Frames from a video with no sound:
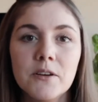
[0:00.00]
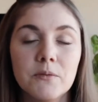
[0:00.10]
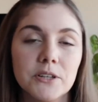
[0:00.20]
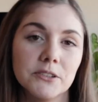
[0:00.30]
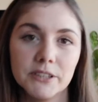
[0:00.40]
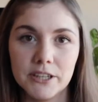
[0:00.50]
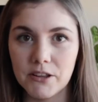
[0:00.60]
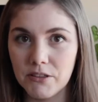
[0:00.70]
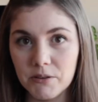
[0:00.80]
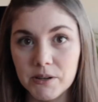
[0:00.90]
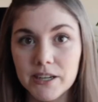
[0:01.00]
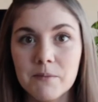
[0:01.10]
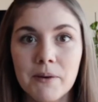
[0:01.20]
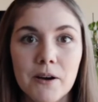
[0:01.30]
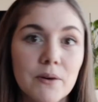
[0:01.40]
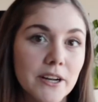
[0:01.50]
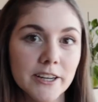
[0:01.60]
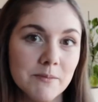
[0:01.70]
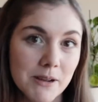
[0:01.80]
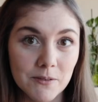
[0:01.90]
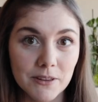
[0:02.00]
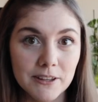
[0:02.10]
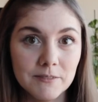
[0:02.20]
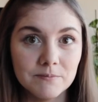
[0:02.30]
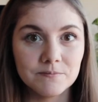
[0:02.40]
when you're looking through it about what you're going to make with it.